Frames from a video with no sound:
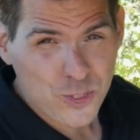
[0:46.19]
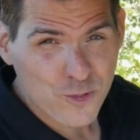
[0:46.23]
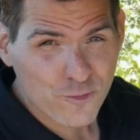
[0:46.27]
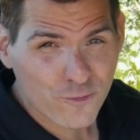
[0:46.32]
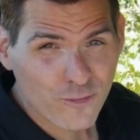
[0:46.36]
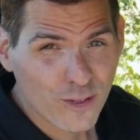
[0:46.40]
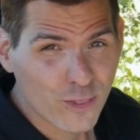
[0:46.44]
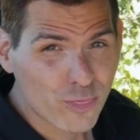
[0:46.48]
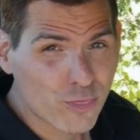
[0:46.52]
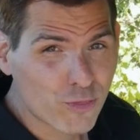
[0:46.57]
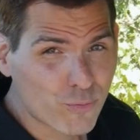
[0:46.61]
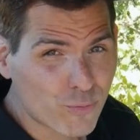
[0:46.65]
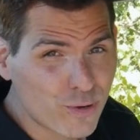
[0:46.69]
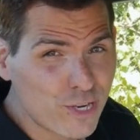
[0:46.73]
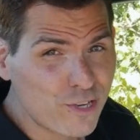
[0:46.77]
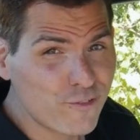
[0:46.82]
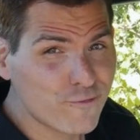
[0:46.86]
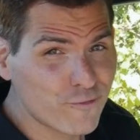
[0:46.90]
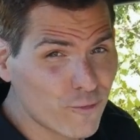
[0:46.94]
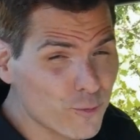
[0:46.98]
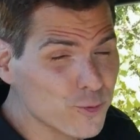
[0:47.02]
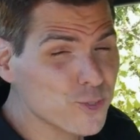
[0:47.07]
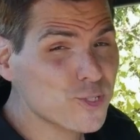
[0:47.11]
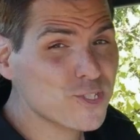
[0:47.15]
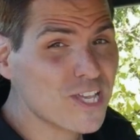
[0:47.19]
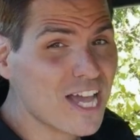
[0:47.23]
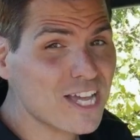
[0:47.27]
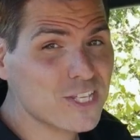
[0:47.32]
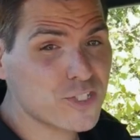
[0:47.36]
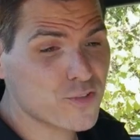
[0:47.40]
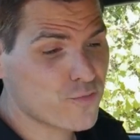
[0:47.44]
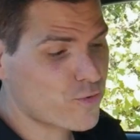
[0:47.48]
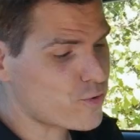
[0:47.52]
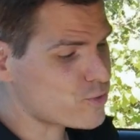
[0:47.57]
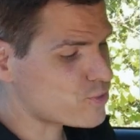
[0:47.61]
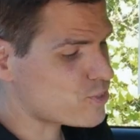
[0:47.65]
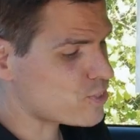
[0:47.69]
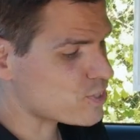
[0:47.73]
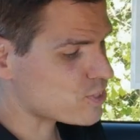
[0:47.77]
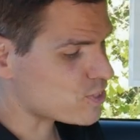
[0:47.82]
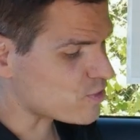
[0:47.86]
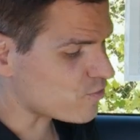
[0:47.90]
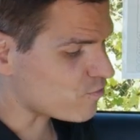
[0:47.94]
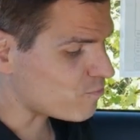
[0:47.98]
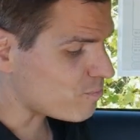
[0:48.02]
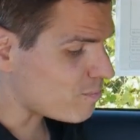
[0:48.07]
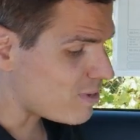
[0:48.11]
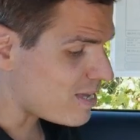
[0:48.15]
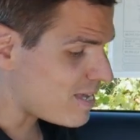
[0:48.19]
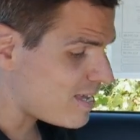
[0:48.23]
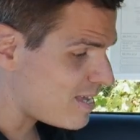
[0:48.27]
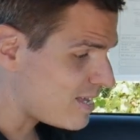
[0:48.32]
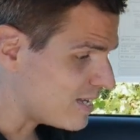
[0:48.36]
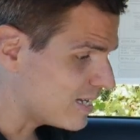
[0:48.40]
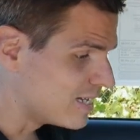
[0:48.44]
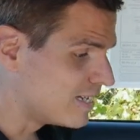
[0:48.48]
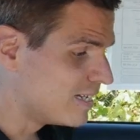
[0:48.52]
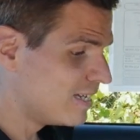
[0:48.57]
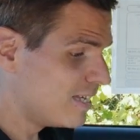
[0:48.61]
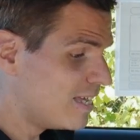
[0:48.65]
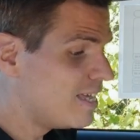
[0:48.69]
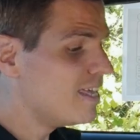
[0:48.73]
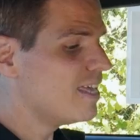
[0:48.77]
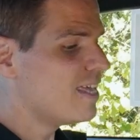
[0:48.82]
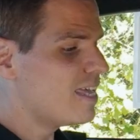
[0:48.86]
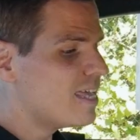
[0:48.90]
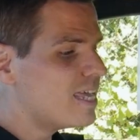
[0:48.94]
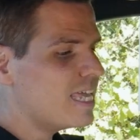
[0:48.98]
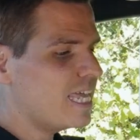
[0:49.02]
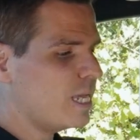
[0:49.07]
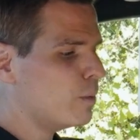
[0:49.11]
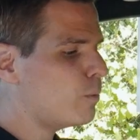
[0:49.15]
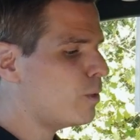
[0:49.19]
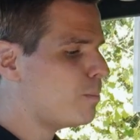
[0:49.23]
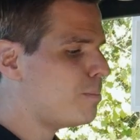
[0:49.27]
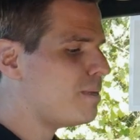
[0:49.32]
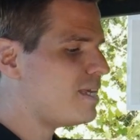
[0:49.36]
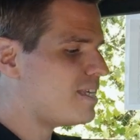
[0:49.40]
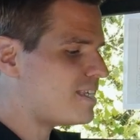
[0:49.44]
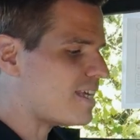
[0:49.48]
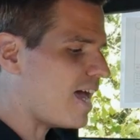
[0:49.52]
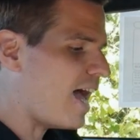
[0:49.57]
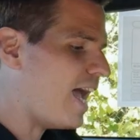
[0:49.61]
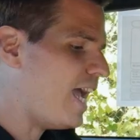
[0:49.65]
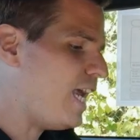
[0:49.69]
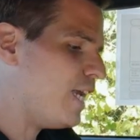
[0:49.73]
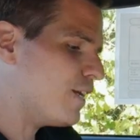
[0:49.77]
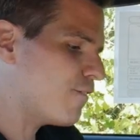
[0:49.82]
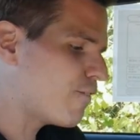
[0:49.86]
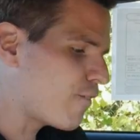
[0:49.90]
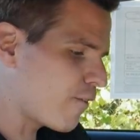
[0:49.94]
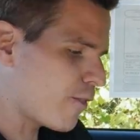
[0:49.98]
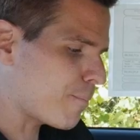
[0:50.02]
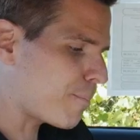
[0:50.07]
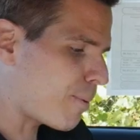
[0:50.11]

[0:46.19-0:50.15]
you fit 3 full-size versions of me? It would be tight for the